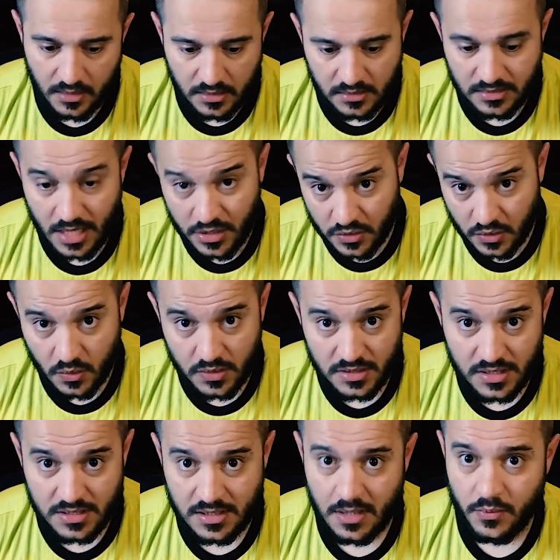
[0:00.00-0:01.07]
Sergio
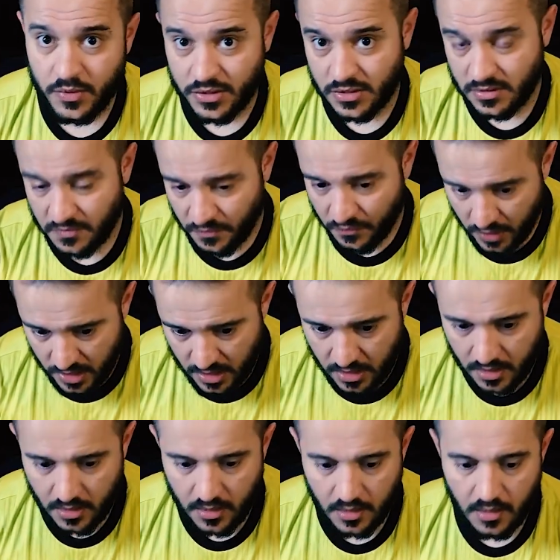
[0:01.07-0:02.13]
Conceição, which is
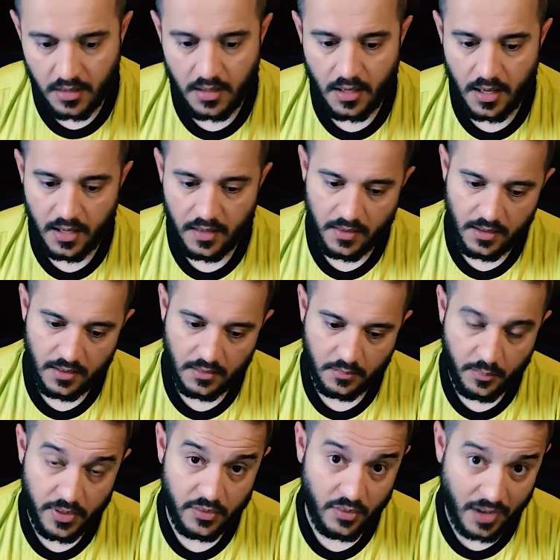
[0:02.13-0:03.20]
free, and then
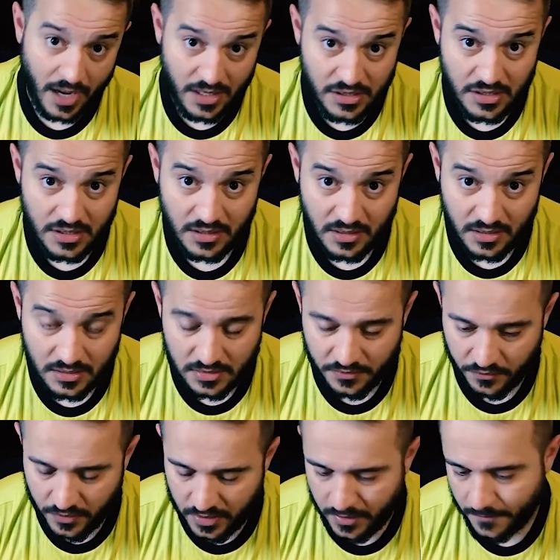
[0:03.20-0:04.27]
Pedro Caixinha is
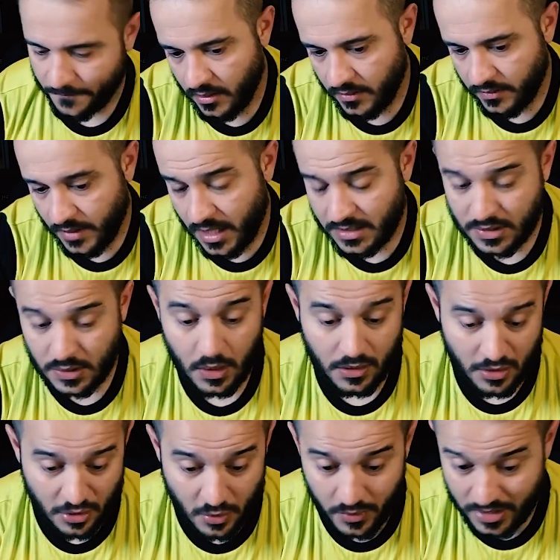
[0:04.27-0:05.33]
free. Not too long
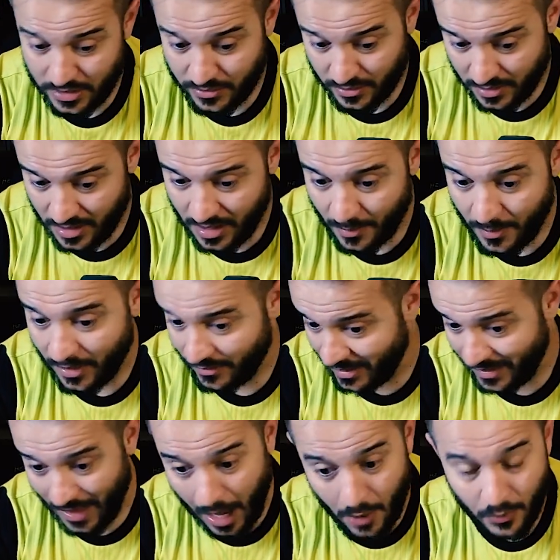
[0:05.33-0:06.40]
ago either, about
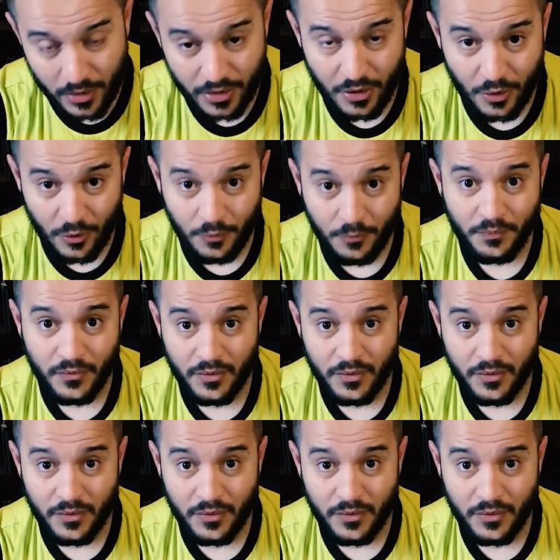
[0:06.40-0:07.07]
an hour ago,